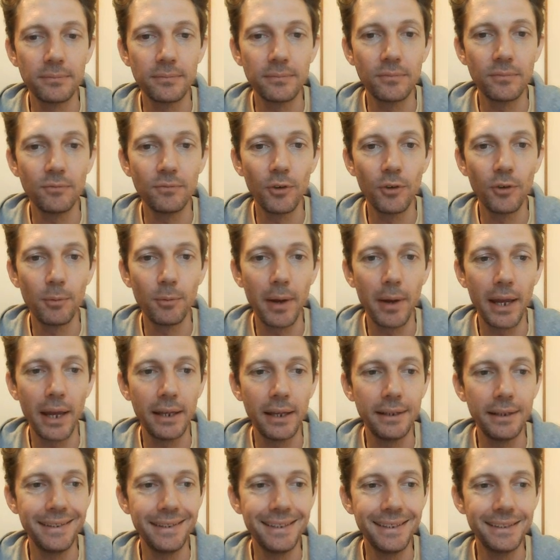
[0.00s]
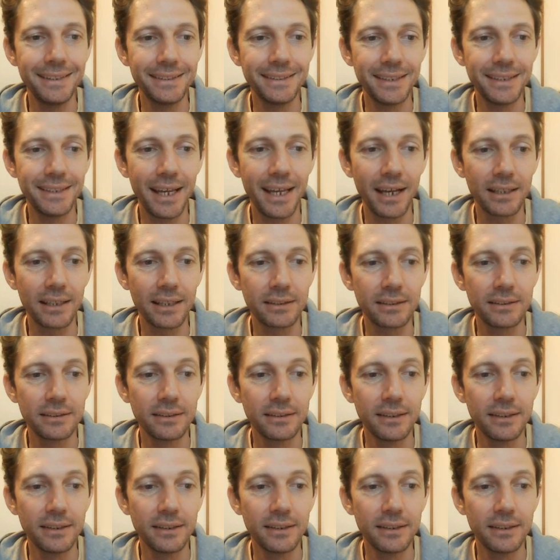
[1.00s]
remain intact,